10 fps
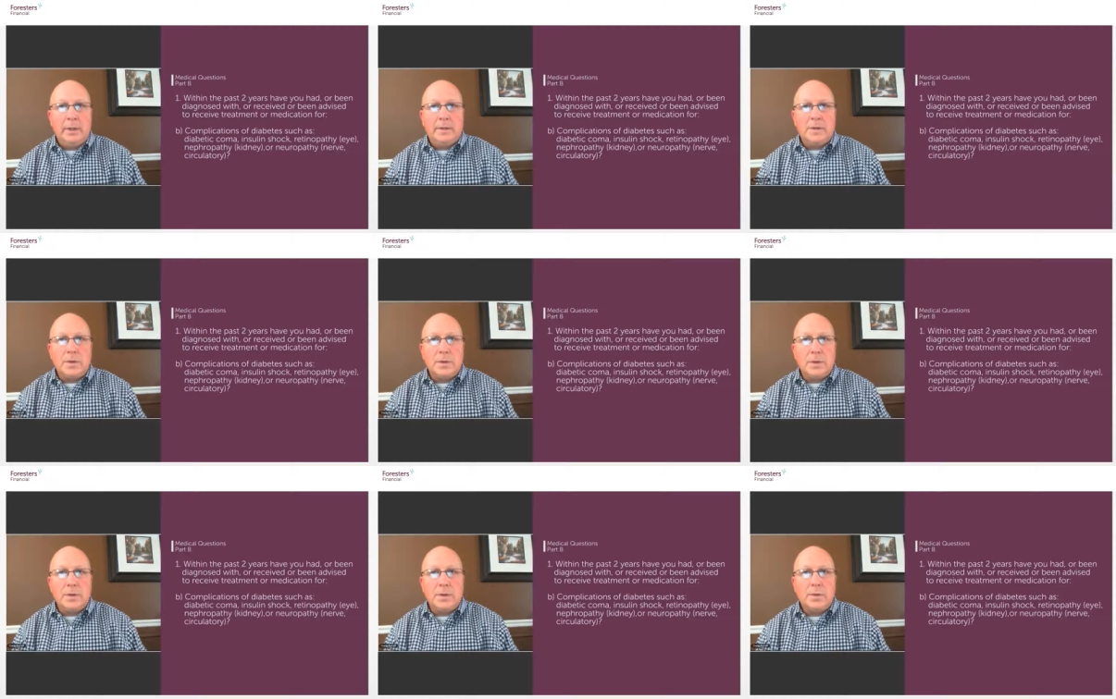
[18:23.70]
And
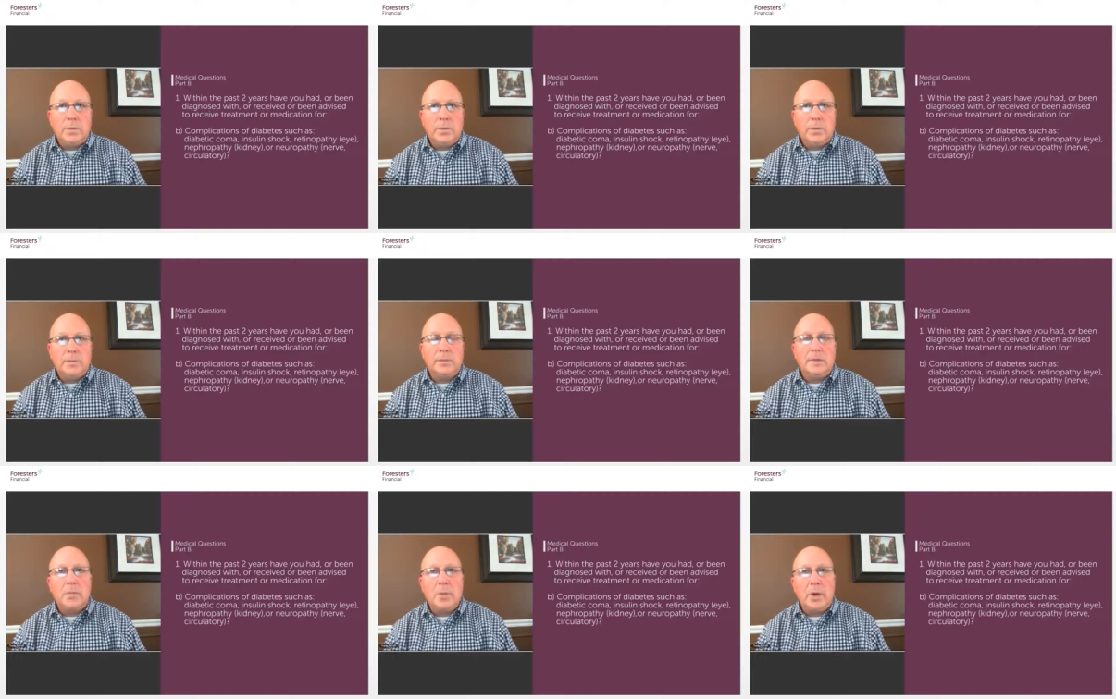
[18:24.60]
so
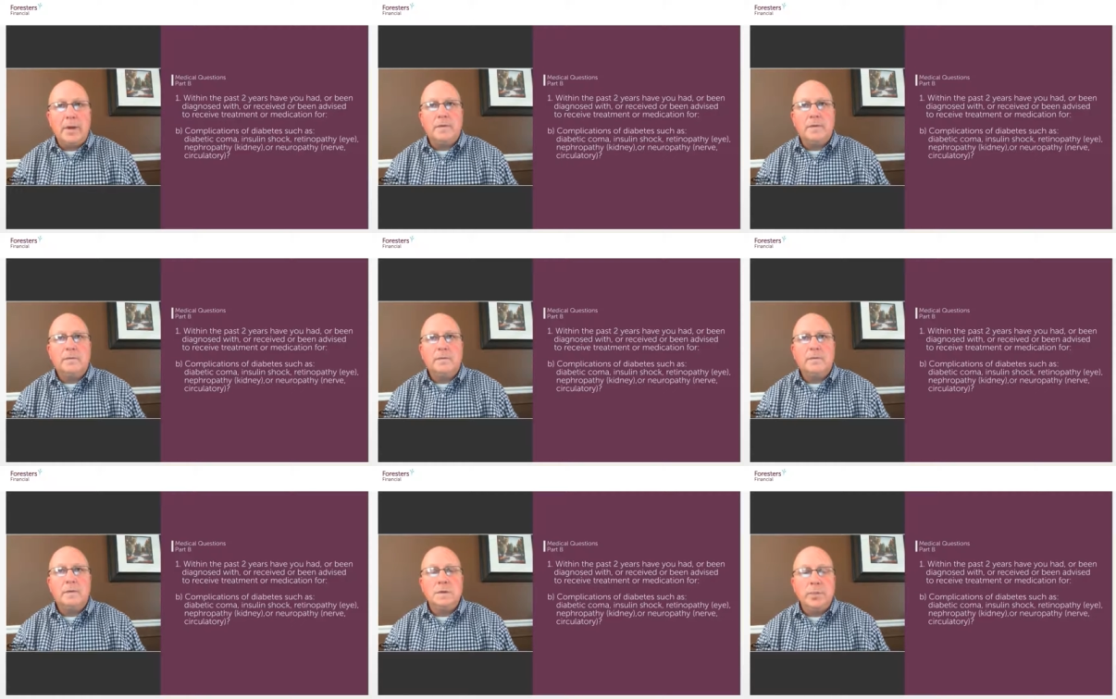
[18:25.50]
despite
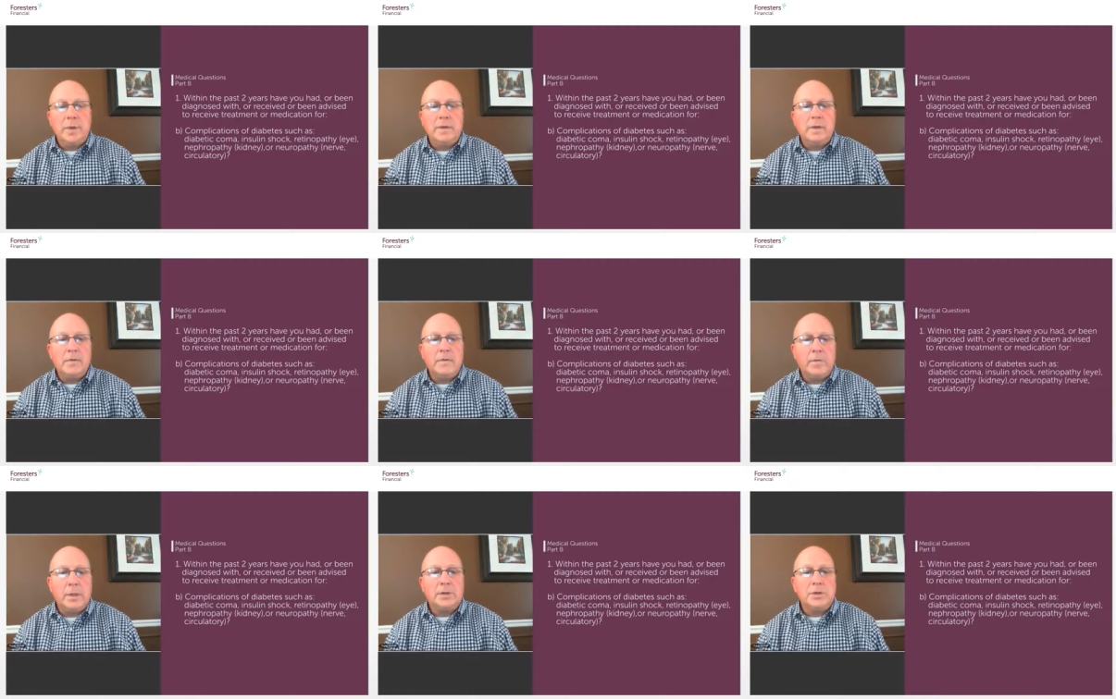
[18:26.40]
the
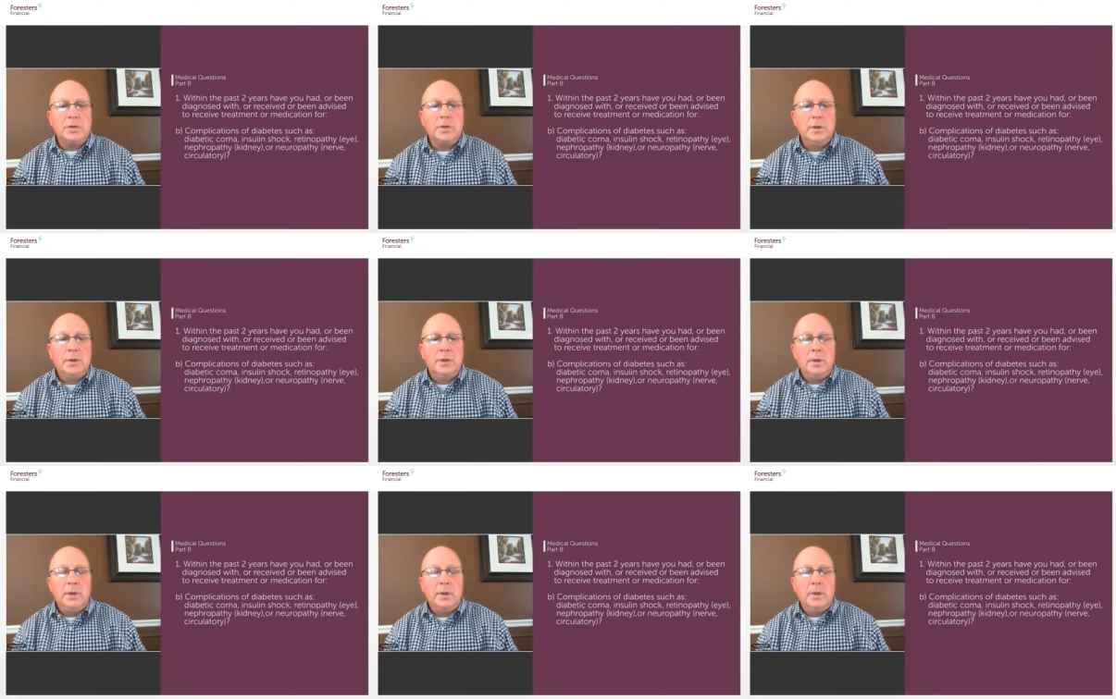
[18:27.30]
information